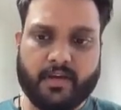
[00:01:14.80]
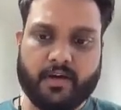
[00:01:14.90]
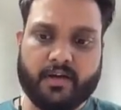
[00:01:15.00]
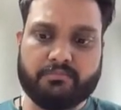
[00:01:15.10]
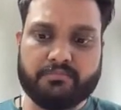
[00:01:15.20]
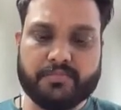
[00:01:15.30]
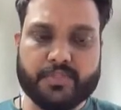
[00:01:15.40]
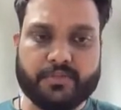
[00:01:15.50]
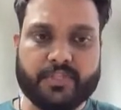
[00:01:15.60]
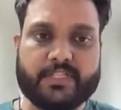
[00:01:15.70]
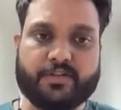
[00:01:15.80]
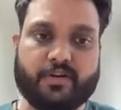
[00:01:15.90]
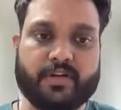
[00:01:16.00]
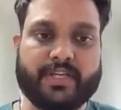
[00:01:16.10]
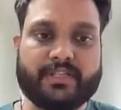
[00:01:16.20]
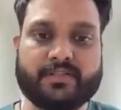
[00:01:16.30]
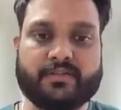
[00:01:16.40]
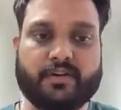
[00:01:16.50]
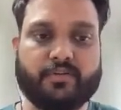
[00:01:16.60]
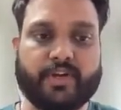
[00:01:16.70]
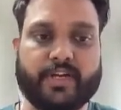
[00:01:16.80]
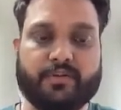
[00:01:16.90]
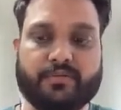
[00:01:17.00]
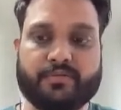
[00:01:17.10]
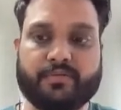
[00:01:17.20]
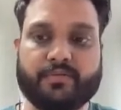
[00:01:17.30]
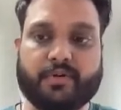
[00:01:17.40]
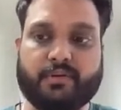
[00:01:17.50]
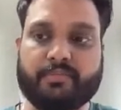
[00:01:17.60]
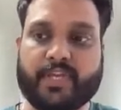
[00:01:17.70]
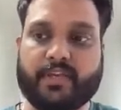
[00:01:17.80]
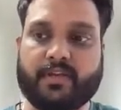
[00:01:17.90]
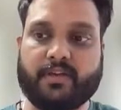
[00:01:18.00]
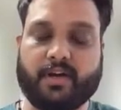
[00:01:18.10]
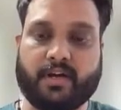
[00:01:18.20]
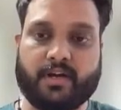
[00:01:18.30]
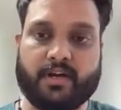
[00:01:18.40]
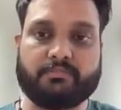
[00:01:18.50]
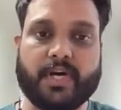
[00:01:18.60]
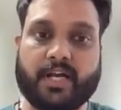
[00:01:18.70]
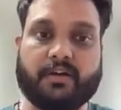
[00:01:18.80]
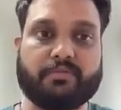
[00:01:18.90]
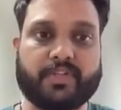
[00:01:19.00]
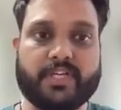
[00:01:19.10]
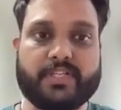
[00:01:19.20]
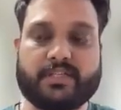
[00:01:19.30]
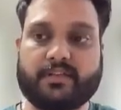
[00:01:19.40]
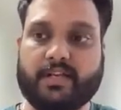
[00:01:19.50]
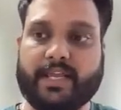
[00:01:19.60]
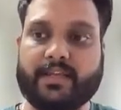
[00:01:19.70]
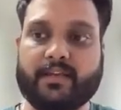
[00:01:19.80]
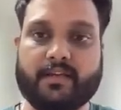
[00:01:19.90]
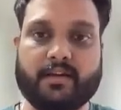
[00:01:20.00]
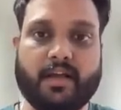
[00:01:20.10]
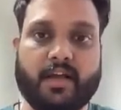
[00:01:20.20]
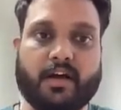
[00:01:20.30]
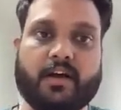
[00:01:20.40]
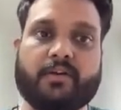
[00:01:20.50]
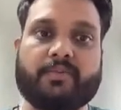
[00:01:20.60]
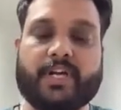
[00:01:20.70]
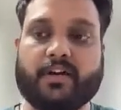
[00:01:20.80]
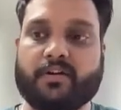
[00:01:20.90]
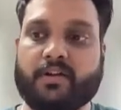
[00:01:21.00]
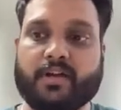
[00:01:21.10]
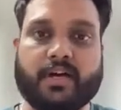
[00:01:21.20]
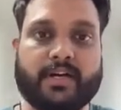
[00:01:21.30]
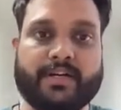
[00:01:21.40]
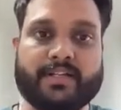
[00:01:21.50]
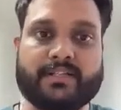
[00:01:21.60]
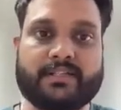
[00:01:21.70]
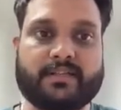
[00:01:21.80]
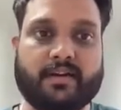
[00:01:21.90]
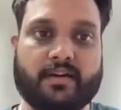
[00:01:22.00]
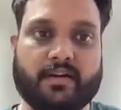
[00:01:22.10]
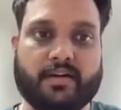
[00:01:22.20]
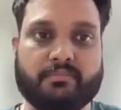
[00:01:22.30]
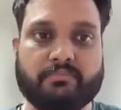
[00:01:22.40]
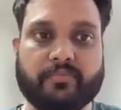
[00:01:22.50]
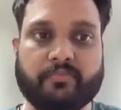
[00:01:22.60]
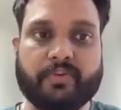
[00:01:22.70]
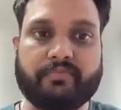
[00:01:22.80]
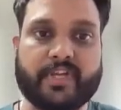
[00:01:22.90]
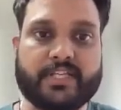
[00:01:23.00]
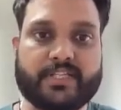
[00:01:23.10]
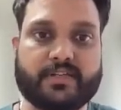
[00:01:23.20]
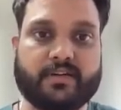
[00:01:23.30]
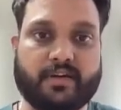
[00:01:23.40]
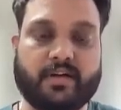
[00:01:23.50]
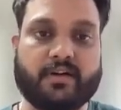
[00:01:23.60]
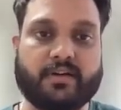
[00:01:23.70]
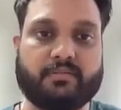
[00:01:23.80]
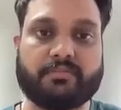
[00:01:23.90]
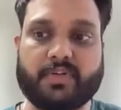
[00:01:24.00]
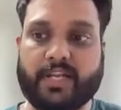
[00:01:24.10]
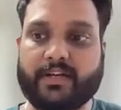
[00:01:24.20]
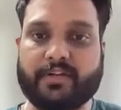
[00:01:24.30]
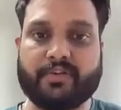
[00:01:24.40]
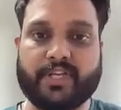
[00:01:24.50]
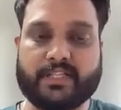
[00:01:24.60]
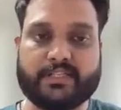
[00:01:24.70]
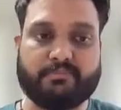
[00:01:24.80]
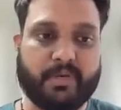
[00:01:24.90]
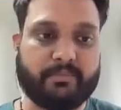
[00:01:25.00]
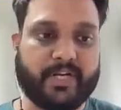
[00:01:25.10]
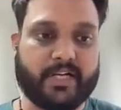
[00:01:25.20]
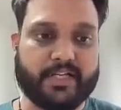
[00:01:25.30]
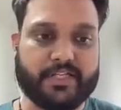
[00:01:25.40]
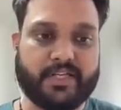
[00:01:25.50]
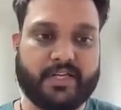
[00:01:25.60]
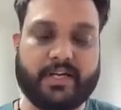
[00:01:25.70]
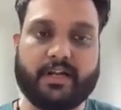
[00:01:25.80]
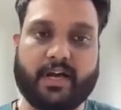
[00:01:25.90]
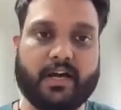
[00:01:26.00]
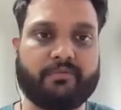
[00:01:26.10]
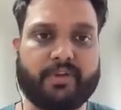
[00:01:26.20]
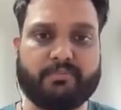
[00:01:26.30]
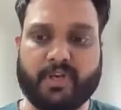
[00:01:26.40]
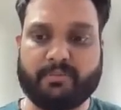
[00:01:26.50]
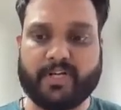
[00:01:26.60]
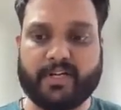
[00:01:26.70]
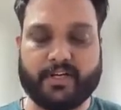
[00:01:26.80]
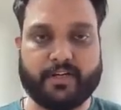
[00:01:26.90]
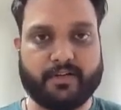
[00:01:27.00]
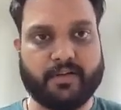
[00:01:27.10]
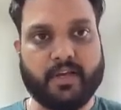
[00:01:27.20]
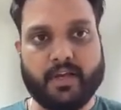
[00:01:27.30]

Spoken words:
So this talk is going to be around this, like what all hurdles we faced like during this implementation and how we implemented it.